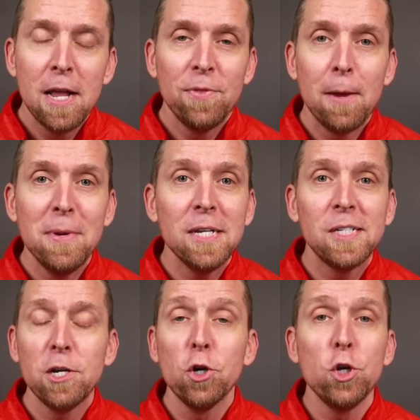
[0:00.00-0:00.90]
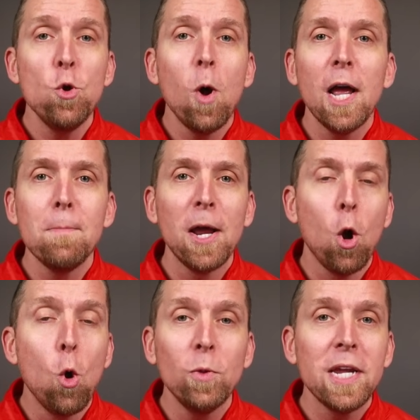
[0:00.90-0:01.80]
That means that your UI might
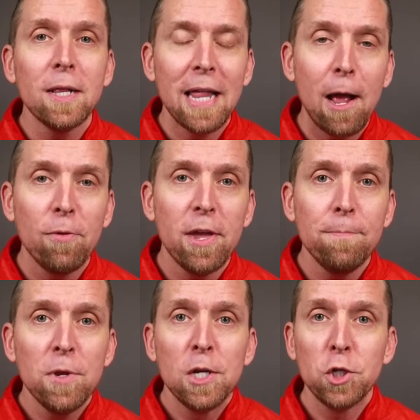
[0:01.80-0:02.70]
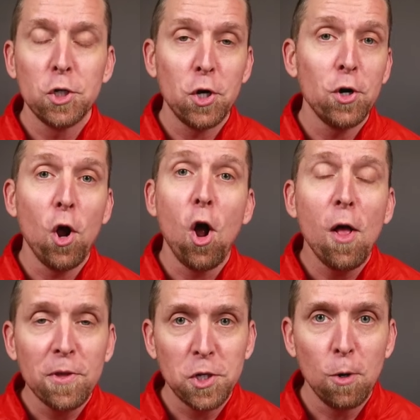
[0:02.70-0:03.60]
only allow them to turn
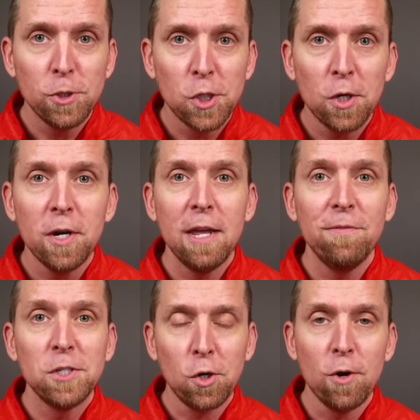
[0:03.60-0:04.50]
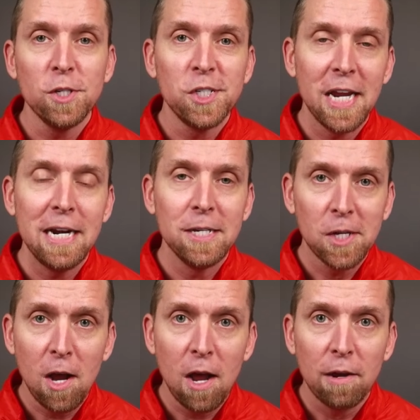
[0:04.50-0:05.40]
on the toaster if its current state is
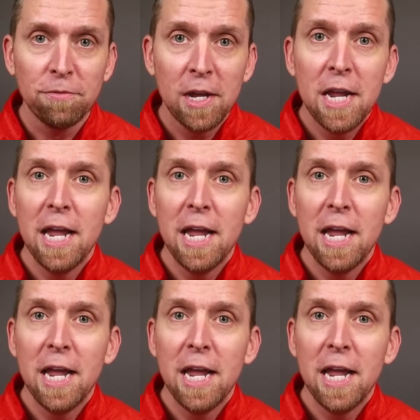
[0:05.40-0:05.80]
off,